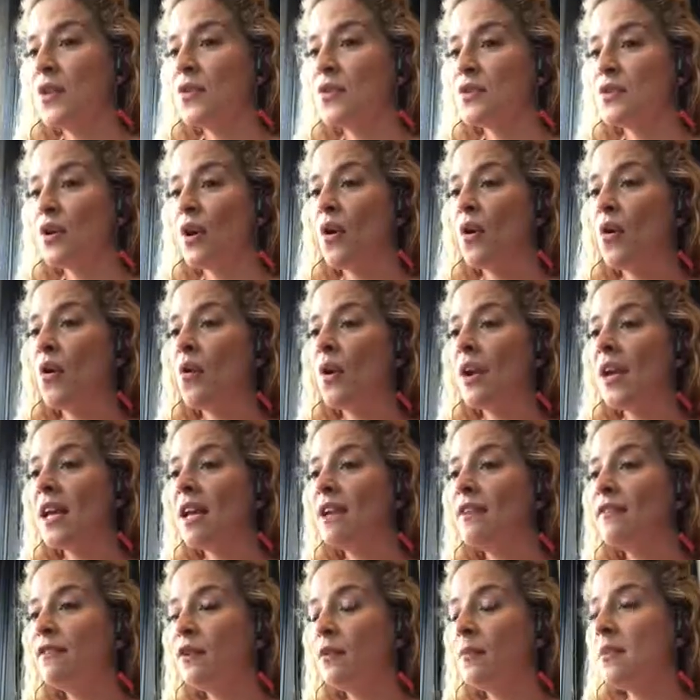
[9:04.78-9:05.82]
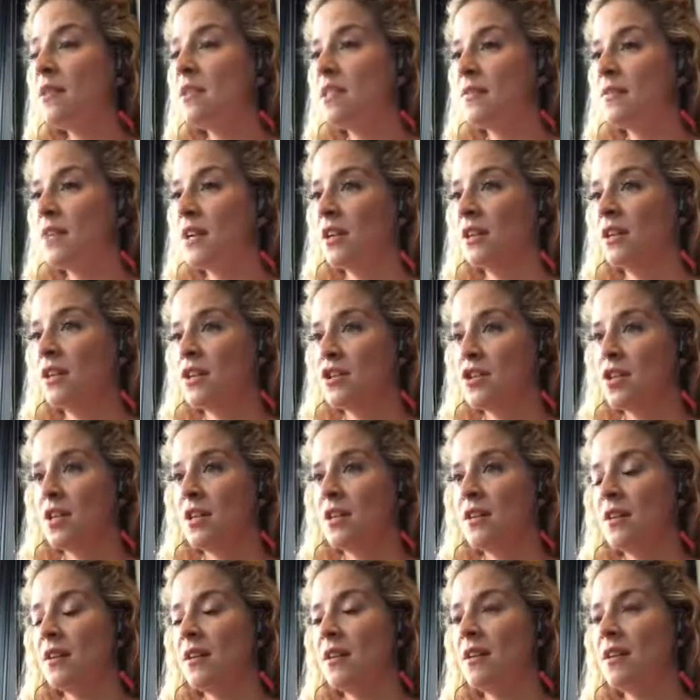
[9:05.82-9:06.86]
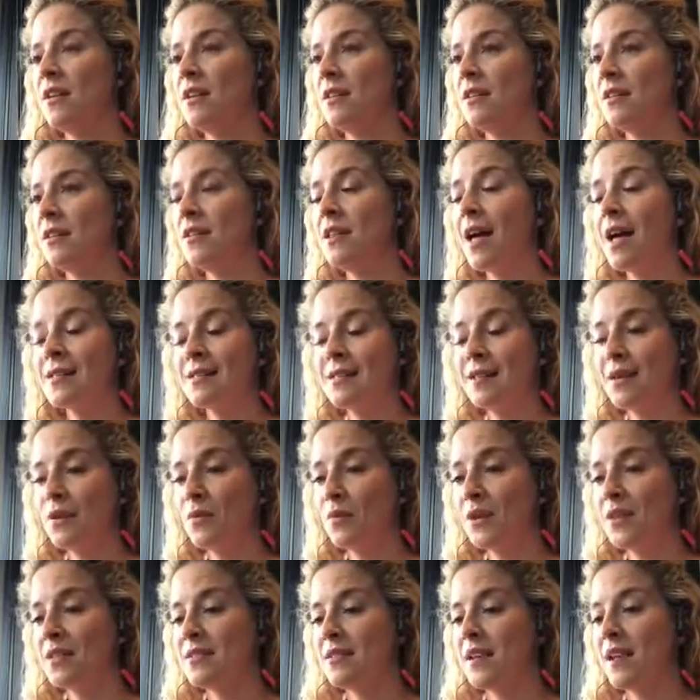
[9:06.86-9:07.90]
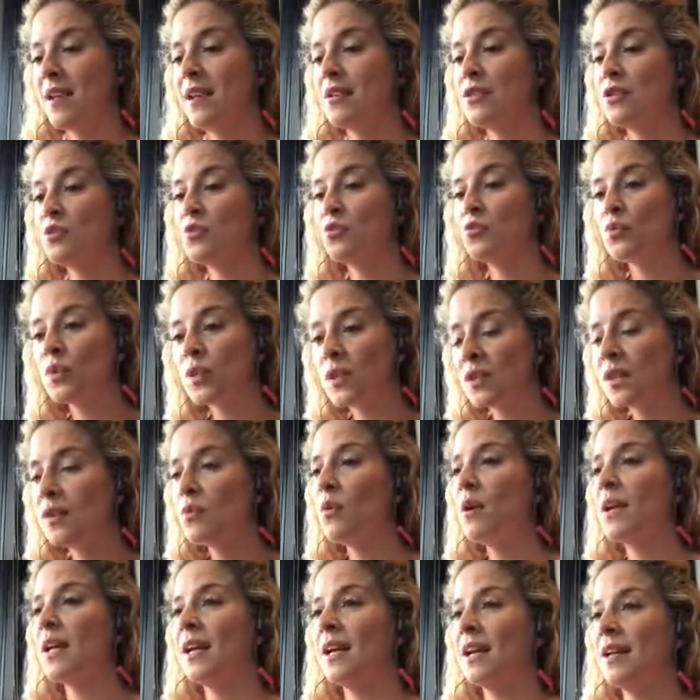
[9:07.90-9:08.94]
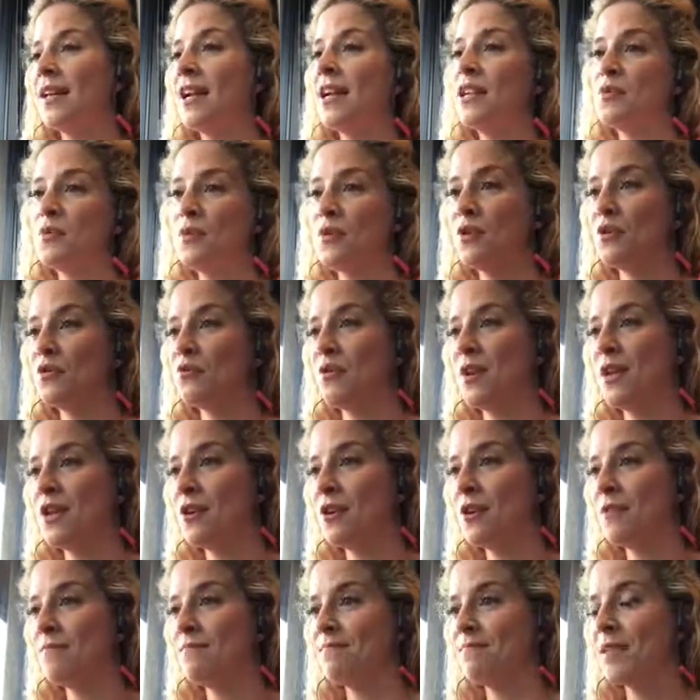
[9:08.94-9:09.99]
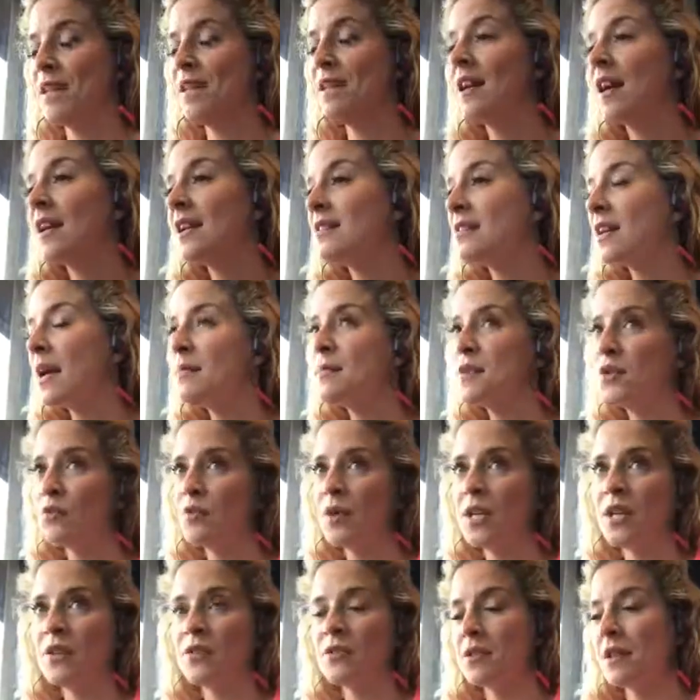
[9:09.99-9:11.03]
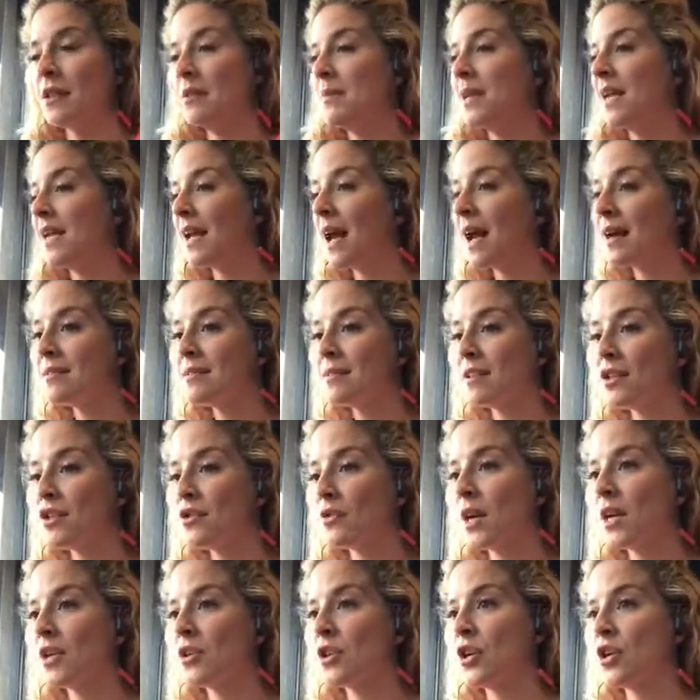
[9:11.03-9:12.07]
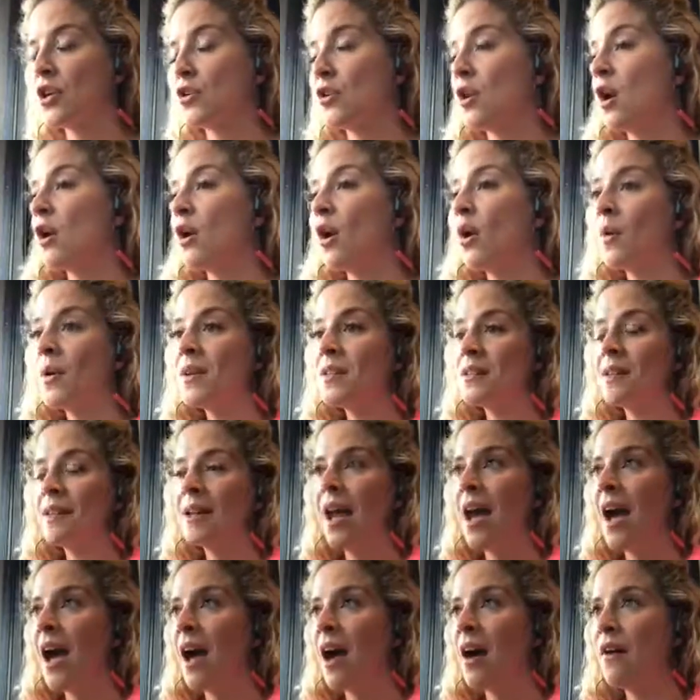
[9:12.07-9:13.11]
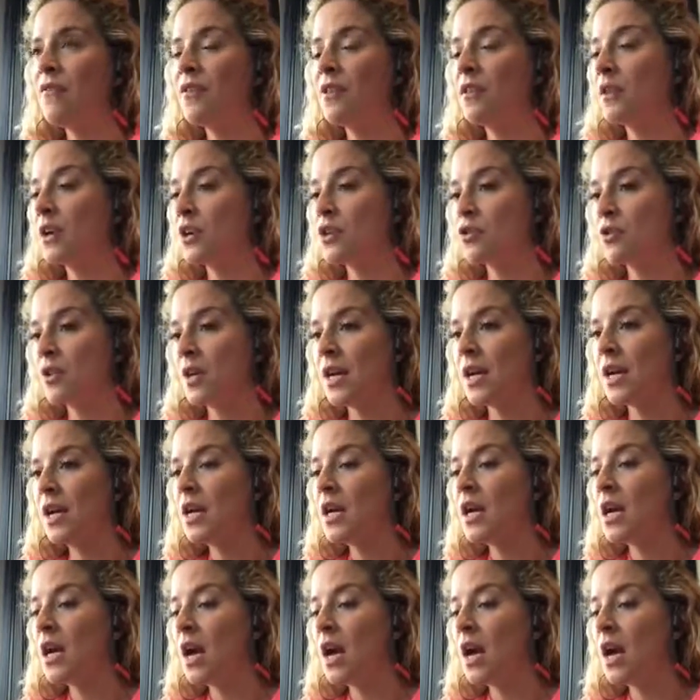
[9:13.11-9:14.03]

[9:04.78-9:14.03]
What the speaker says: So in a film and TV audition, the last thing I want to say is you really want to connect with your reader. A lot of times the reader is going to be a casting director. You're not always going to have the luxury